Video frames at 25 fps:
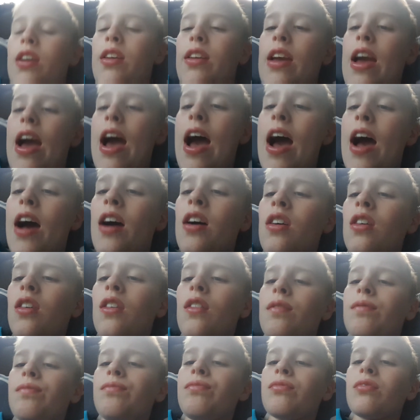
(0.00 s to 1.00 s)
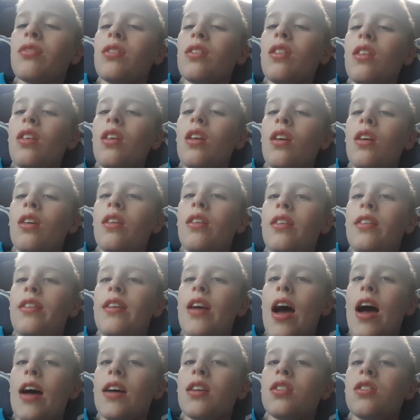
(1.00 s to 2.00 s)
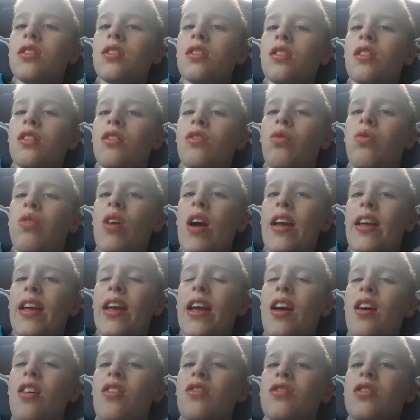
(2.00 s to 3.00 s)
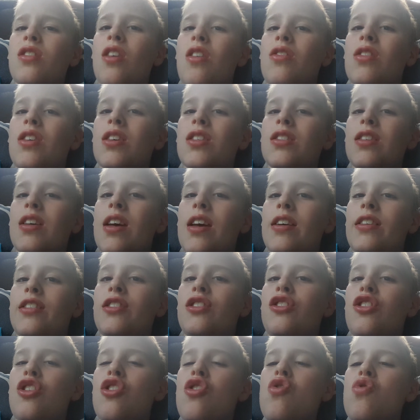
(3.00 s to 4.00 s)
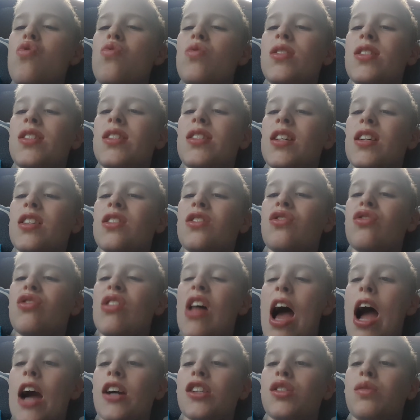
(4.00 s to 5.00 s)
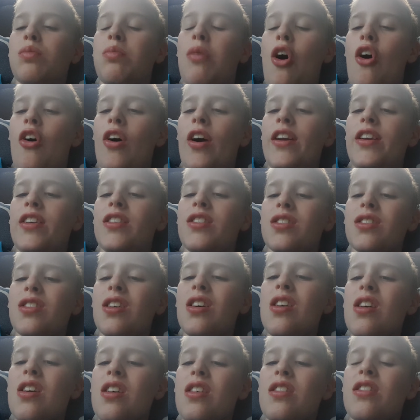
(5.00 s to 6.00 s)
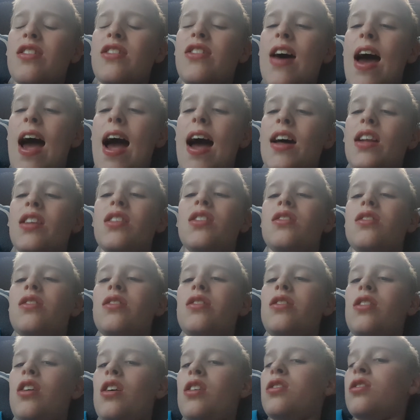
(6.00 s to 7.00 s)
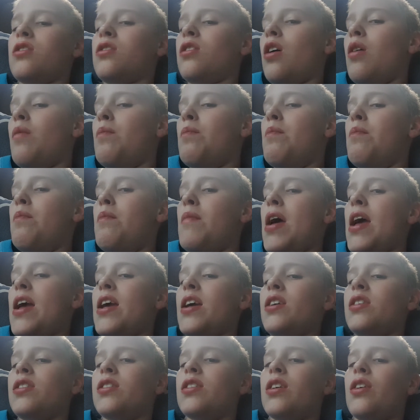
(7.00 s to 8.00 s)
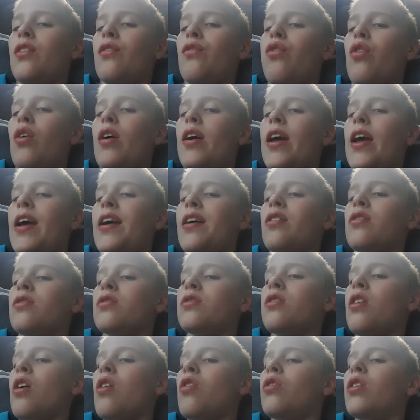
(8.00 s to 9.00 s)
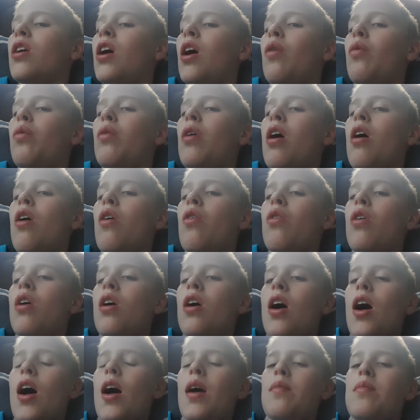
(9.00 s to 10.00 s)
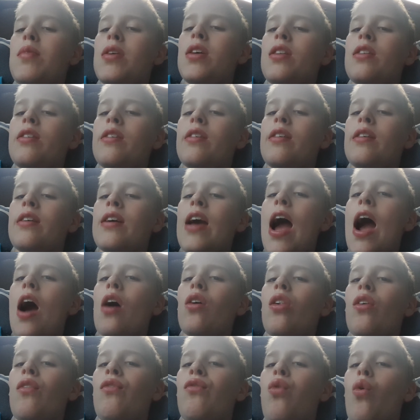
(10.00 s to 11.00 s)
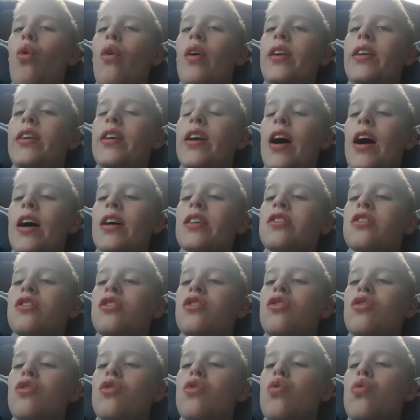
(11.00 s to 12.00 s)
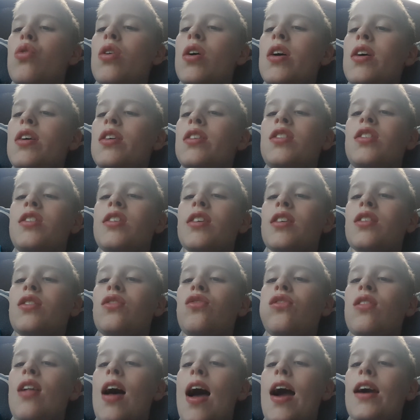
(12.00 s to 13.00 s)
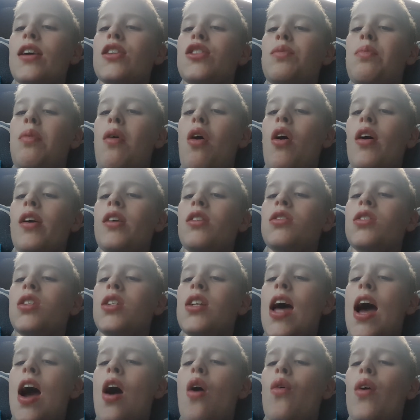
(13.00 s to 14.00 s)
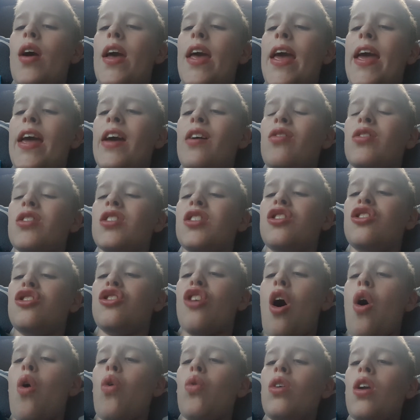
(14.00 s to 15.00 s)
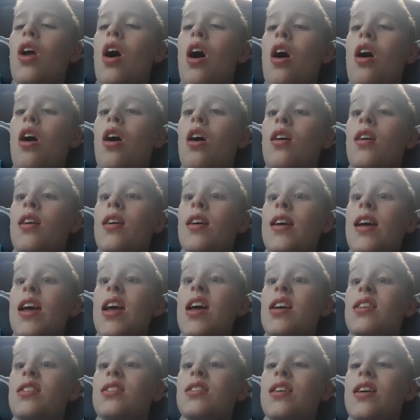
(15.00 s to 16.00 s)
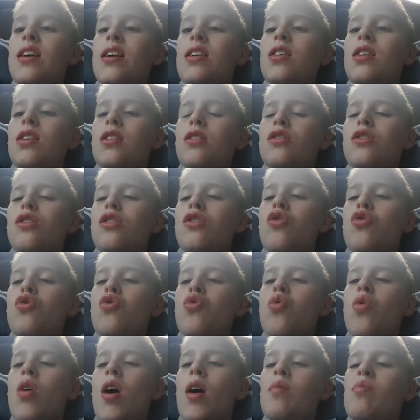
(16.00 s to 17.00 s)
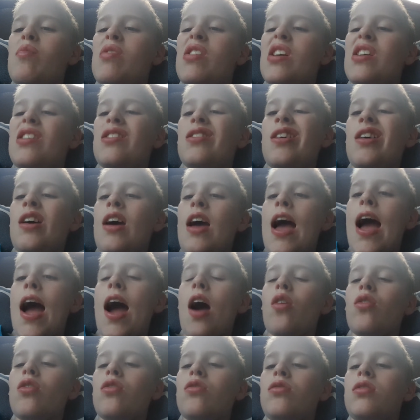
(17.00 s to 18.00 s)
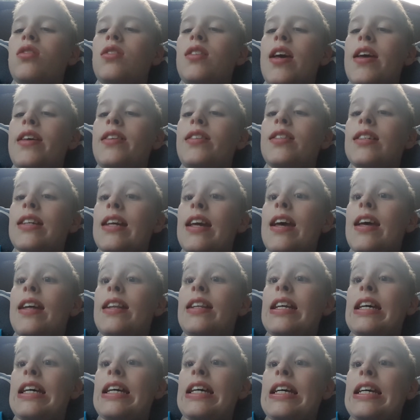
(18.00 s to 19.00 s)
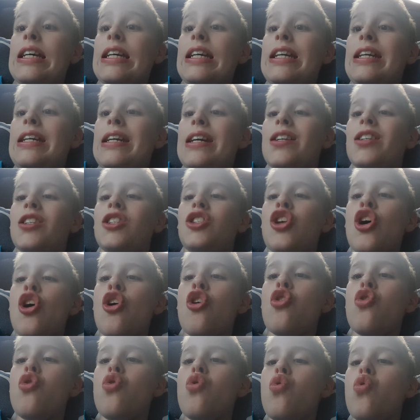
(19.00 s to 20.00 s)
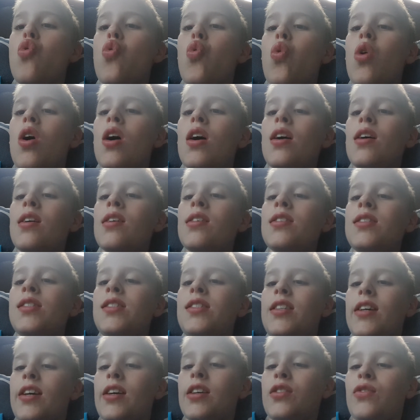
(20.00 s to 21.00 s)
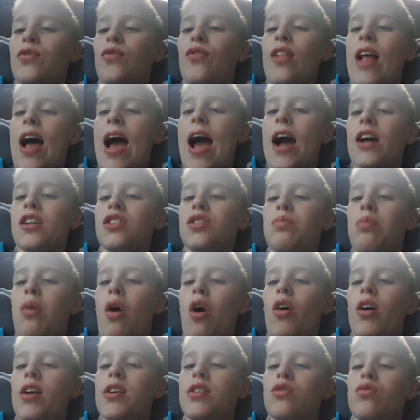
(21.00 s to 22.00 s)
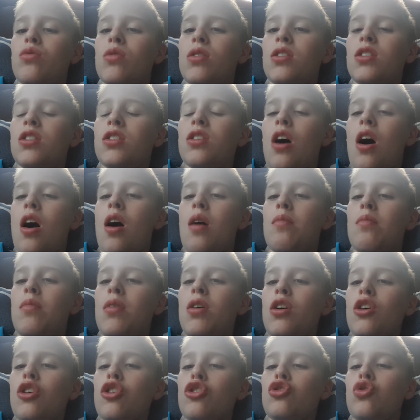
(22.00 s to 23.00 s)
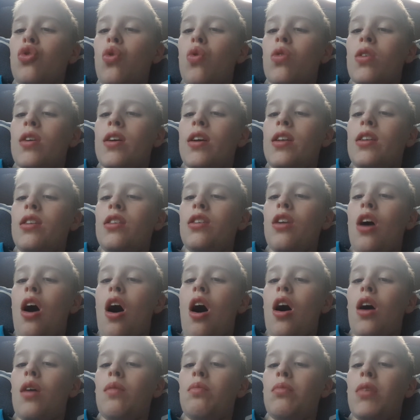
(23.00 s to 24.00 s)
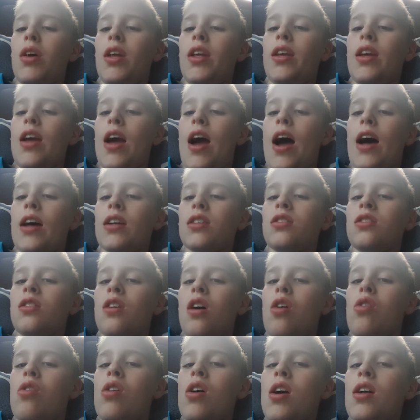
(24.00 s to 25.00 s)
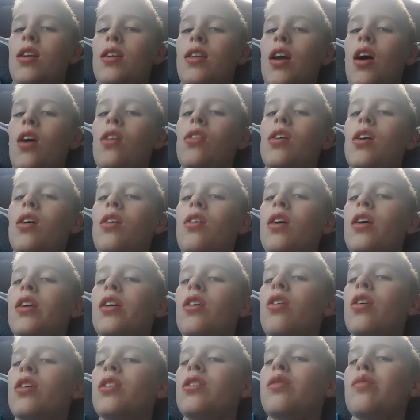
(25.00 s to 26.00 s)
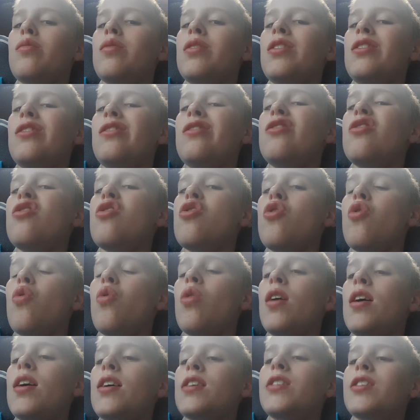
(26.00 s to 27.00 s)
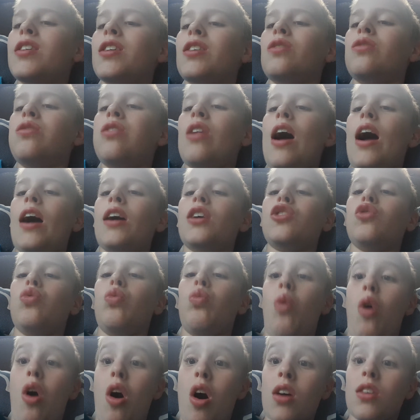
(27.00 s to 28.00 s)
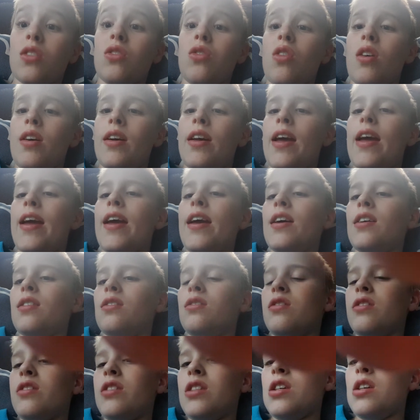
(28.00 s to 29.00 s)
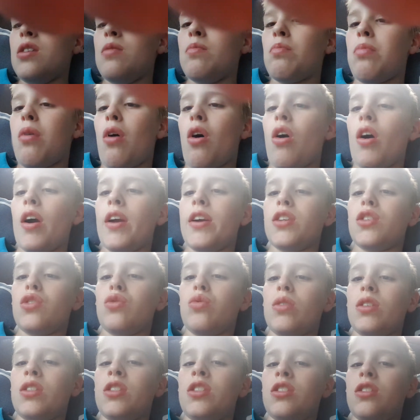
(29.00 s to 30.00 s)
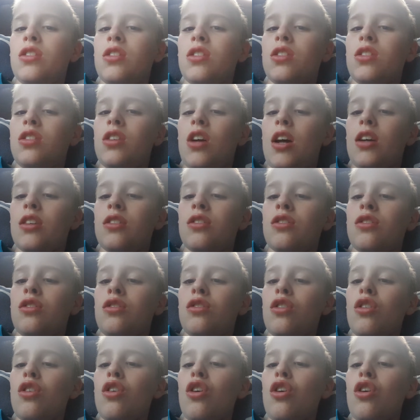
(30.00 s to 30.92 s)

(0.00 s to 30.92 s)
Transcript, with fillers: Yeah? Yes? Wait, Arizona is getting two Six Flags parks. That is just amazing for Arizona. Well, I mean, California has two Six Flags parks, and now Arizona is getting two. I mean, how do states get get two Six Flags parks with some? don't get none. But yeah, so now there are going to be new Six Flags water and theme parks, which is just